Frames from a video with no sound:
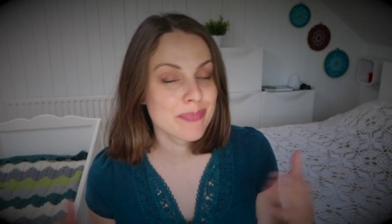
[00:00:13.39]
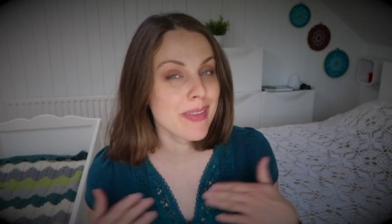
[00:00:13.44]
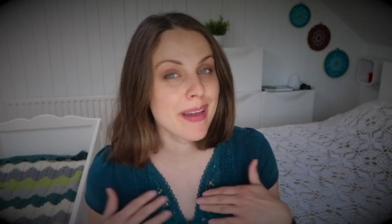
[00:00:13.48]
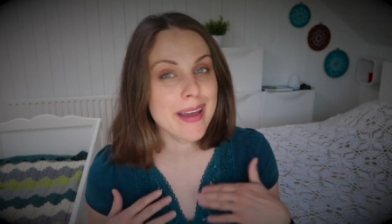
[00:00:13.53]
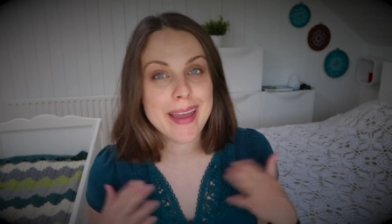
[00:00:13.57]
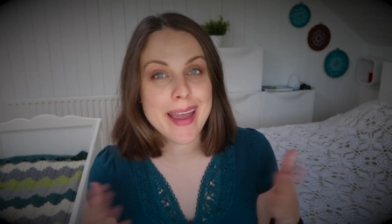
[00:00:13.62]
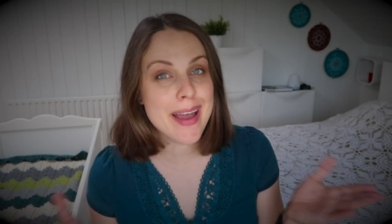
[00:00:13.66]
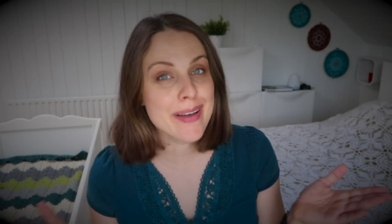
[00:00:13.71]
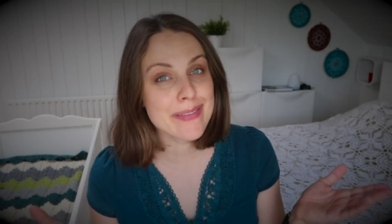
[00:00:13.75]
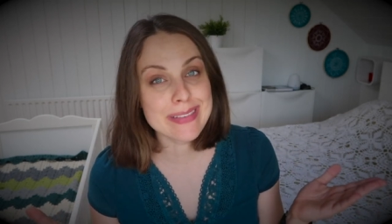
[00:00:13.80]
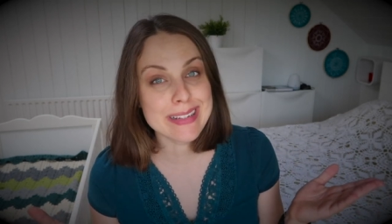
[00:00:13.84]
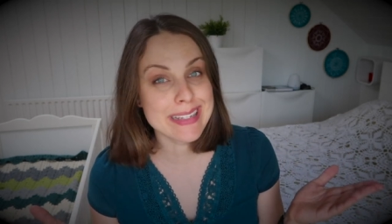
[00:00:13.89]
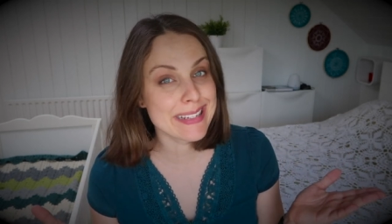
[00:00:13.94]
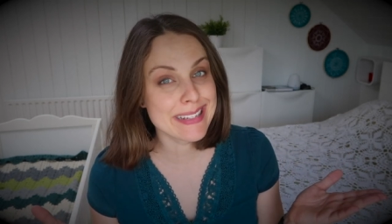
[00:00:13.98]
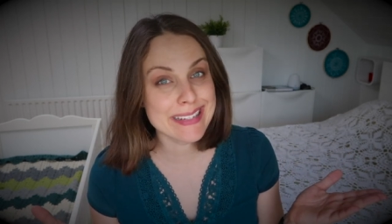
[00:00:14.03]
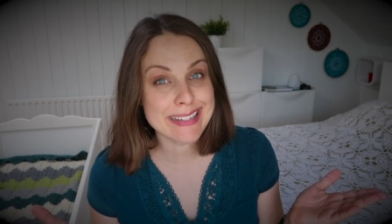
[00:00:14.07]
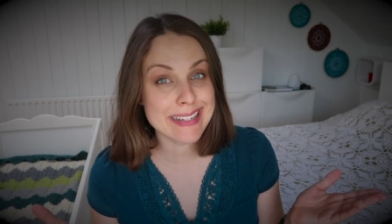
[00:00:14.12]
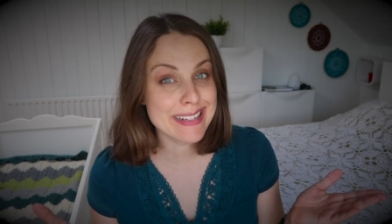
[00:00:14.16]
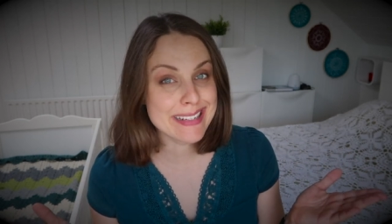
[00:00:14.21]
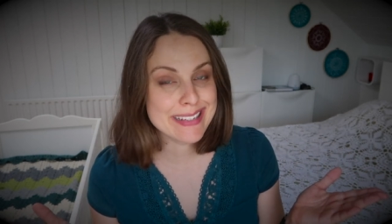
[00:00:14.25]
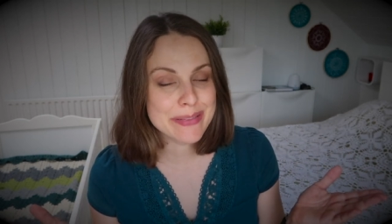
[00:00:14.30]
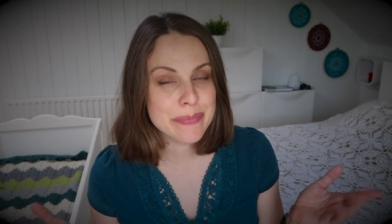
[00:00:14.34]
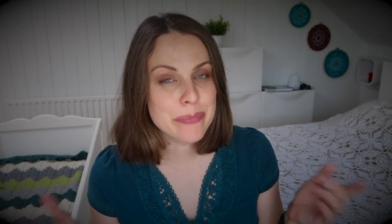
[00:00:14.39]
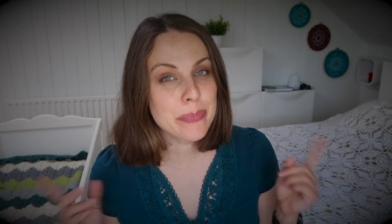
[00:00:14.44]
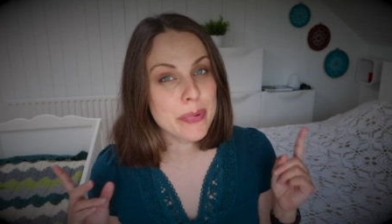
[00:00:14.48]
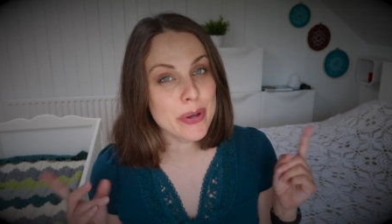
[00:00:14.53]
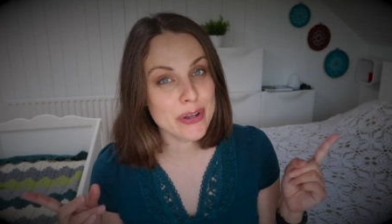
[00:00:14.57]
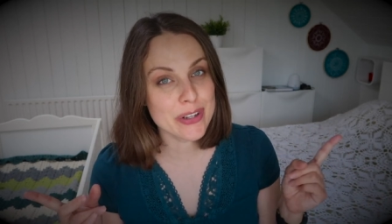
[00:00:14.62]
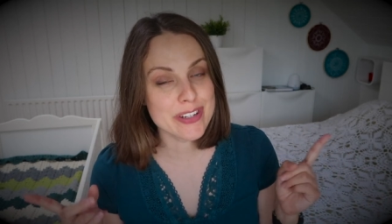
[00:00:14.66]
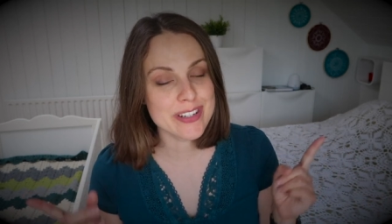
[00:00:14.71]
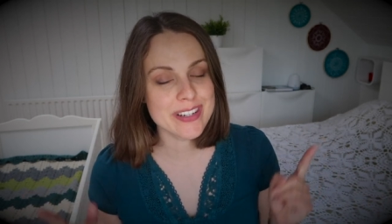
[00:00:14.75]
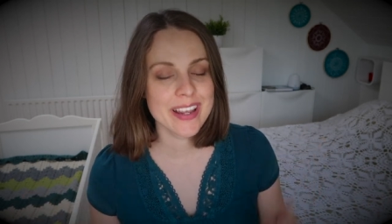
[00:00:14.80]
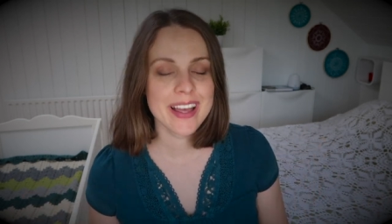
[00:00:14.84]
I haven't knitted it,
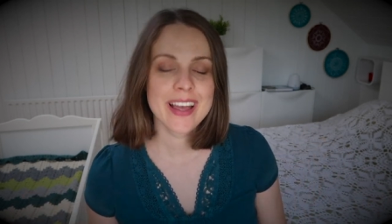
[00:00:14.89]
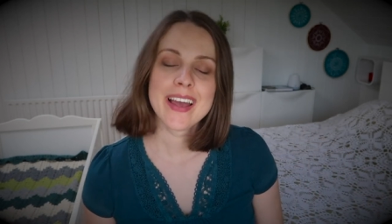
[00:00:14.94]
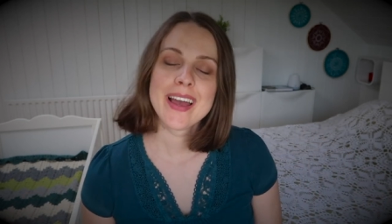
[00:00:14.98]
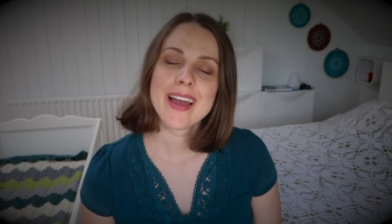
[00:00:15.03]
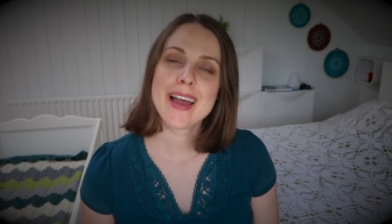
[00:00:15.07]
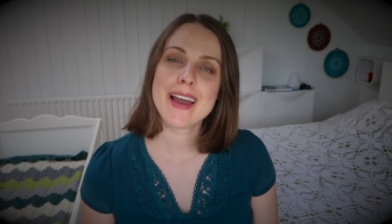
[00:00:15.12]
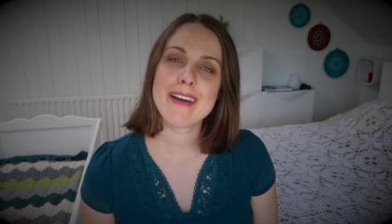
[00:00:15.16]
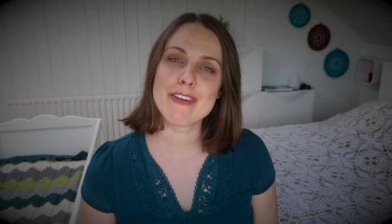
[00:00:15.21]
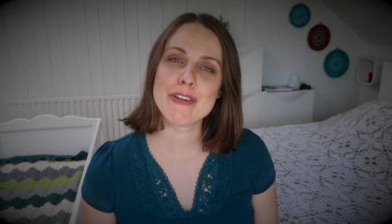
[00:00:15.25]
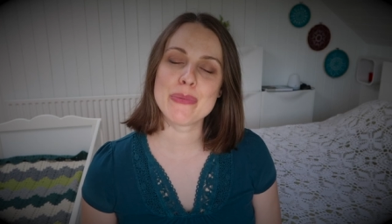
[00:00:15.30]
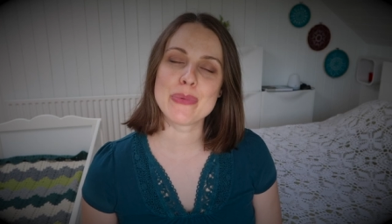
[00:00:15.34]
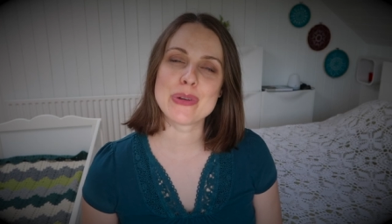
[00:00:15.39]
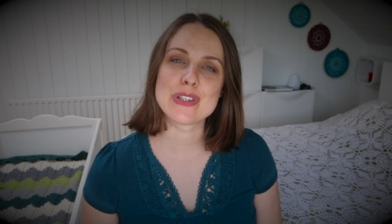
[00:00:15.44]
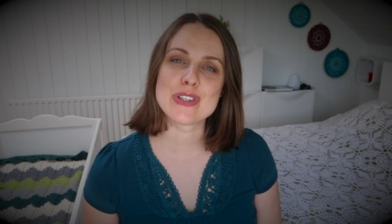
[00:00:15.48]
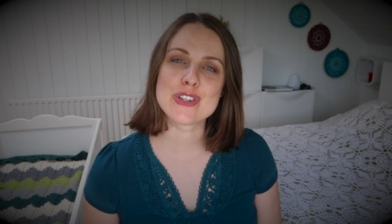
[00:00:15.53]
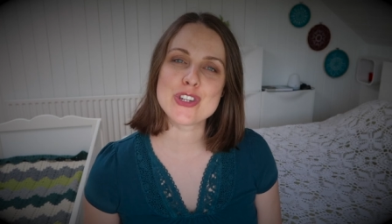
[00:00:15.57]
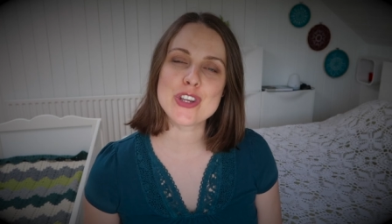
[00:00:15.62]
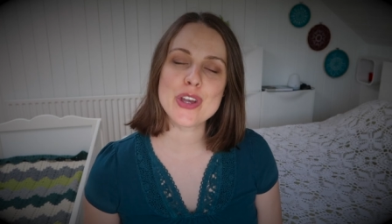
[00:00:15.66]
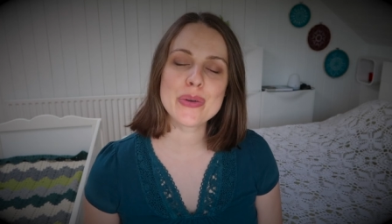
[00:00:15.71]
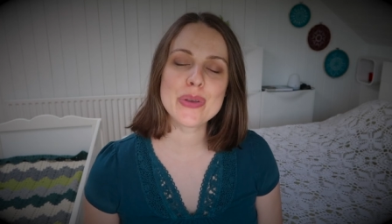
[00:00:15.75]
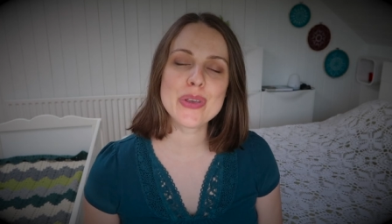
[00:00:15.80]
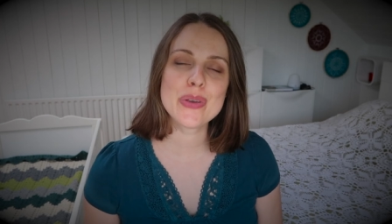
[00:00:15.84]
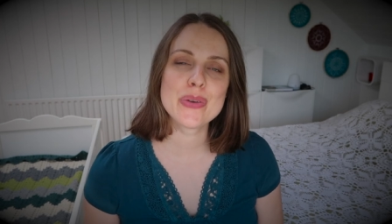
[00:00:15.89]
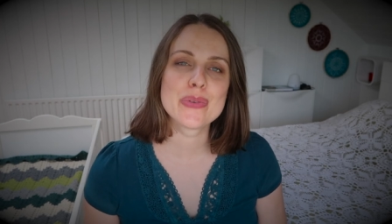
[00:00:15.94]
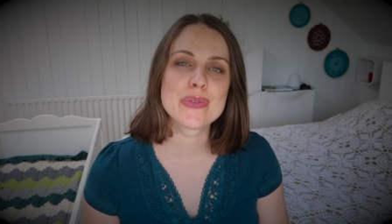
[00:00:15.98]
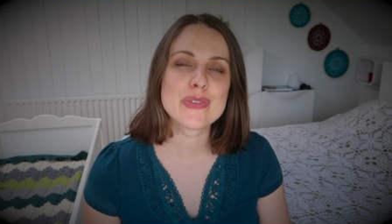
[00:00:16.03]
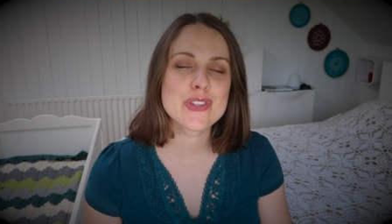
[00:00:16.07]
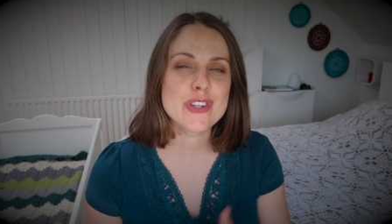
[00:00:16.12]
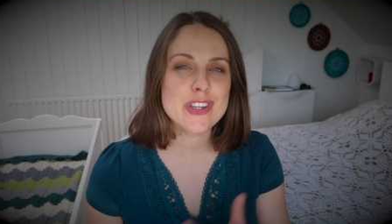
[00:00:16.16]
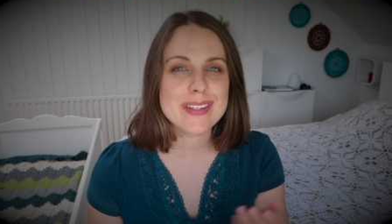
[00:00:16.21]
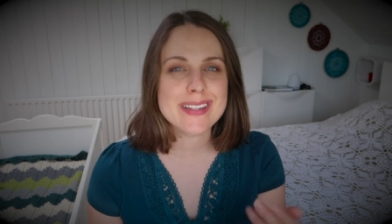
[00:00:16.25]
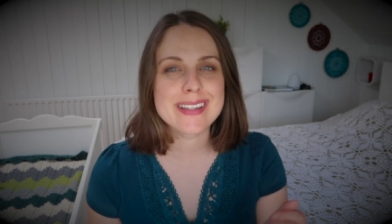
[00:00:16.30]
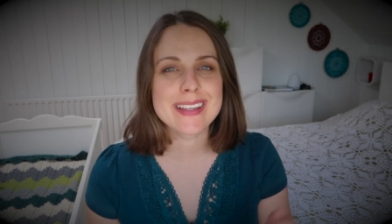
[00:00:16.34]
but I would want to show you,
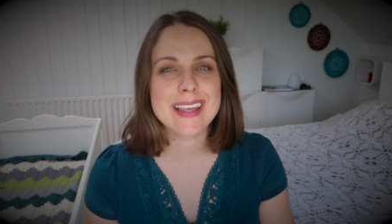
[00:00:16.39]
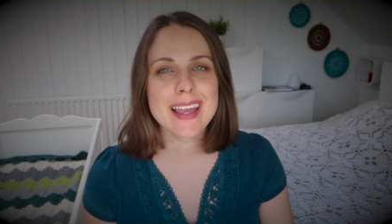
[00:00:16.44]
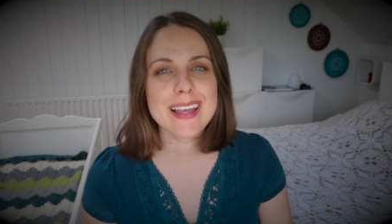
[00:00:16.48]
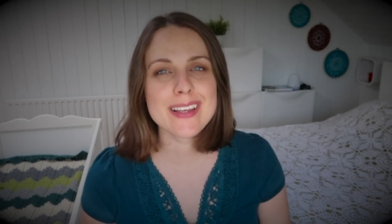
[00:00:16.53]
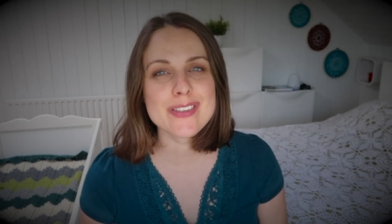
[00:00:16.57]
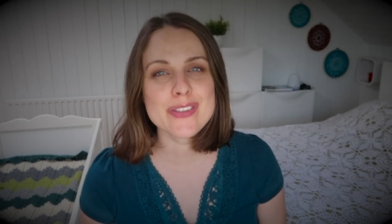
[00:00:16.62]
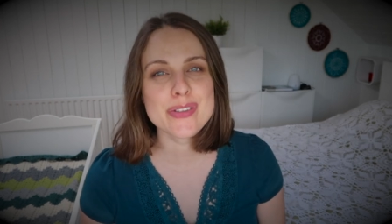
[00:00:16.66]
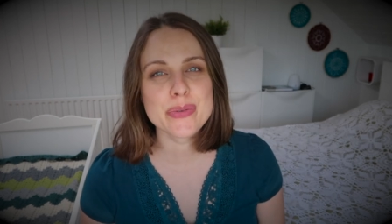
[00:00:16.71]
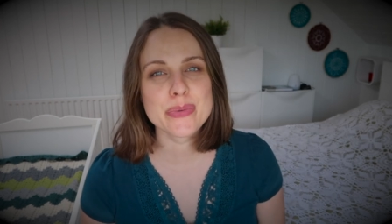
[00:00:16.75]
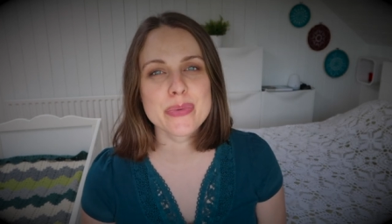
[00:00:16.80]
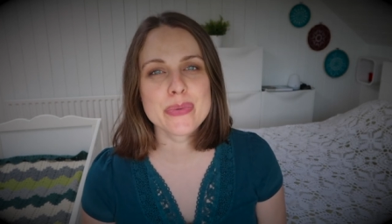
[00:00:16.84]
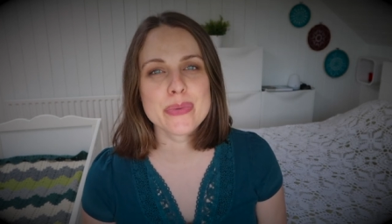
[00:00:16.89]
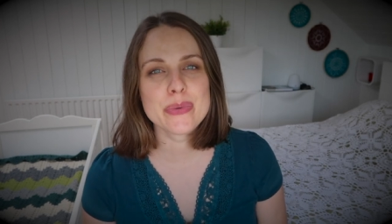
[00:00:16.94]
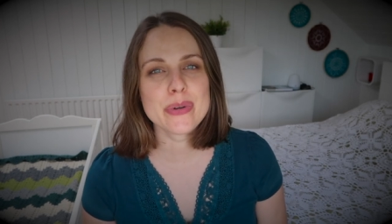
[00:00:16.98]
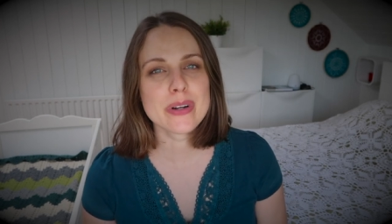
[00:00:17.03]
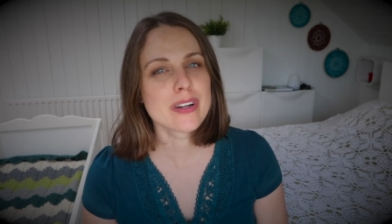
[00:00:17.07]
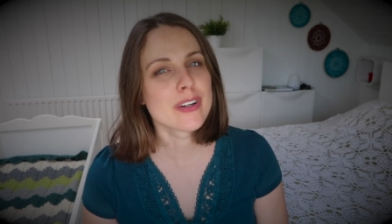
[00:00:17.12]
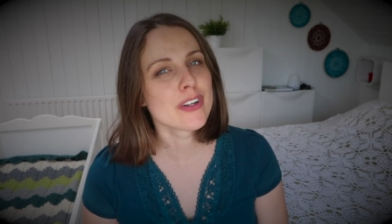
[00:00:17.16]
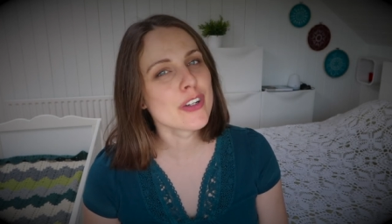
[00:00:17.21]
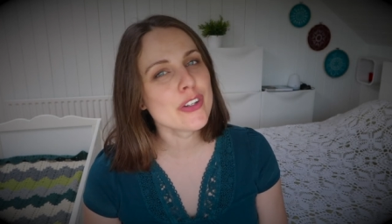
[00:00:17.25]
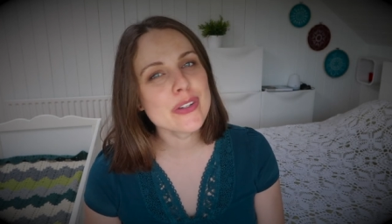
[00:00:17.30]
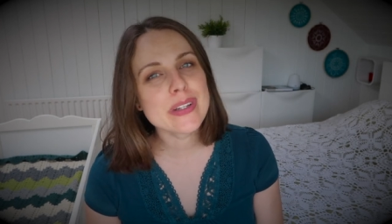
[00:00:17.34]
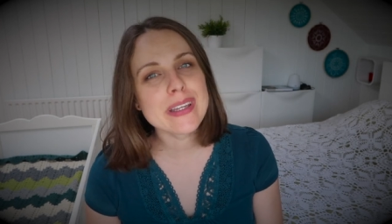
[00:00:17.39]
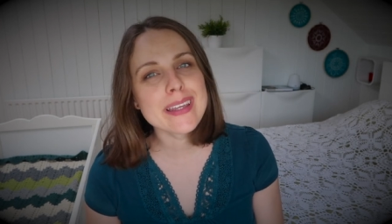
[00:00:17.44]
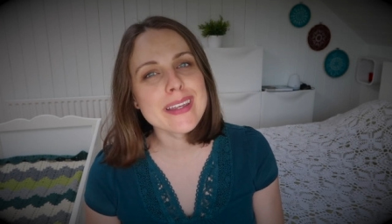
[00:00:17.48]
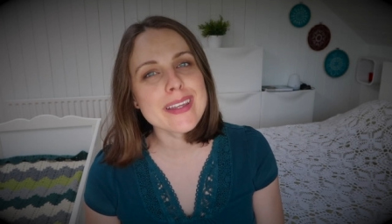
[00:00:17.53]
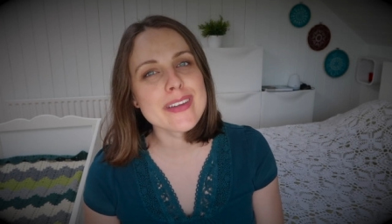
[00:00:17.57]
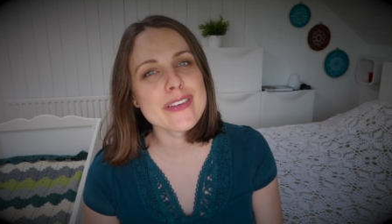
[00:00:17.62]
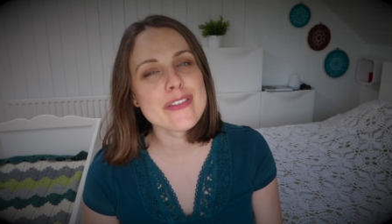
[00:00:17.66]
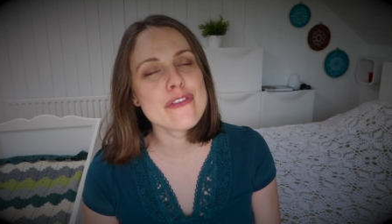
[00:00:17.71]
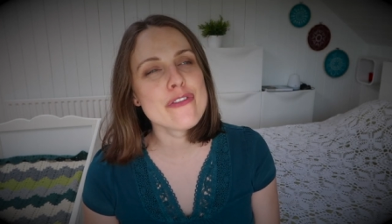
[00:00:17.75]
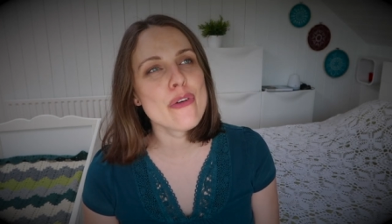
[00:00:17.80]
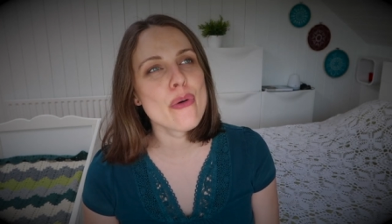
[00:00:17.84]
just in case you were
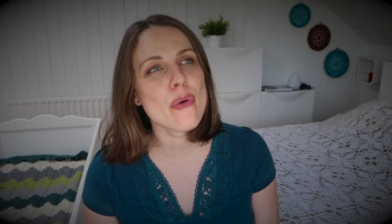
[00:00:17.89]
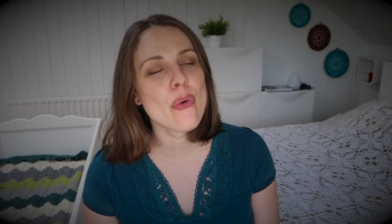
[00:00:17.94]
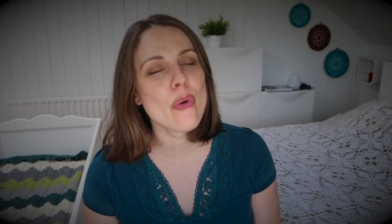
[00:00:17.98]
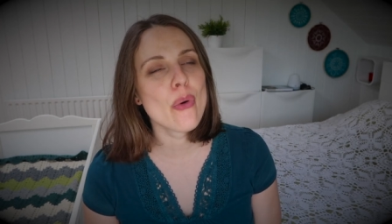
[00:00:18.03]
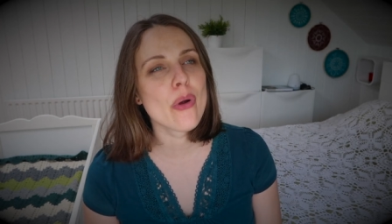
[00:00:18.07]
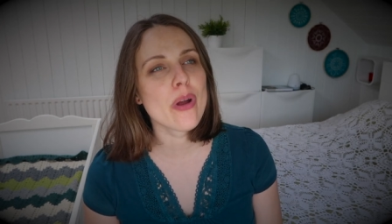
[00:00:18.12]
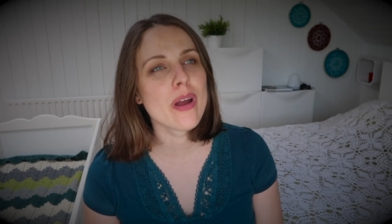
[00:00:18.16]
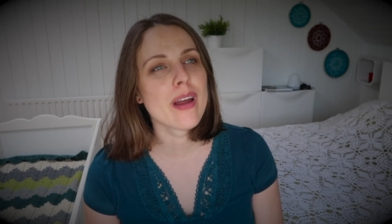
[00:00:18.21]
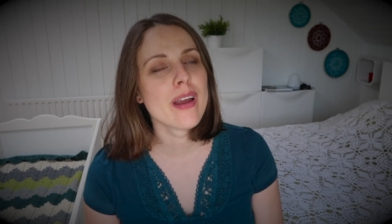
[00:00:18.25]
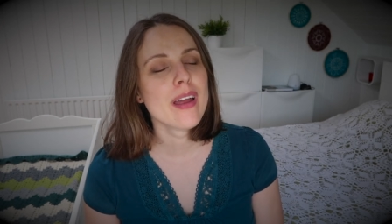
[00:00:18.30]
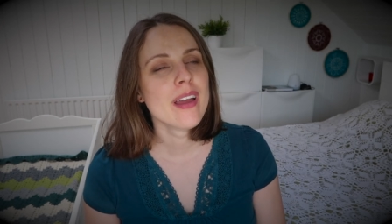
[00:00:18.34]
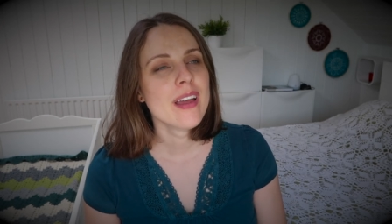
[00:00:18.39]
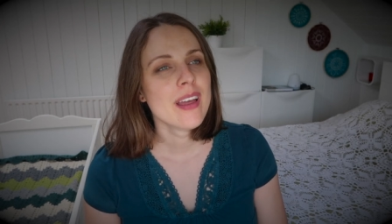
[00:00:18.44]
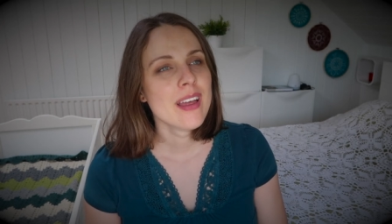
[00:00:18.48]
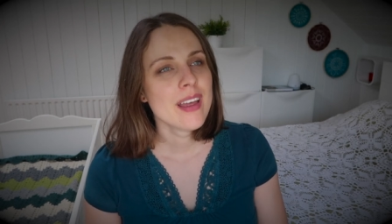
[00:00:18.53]
looking for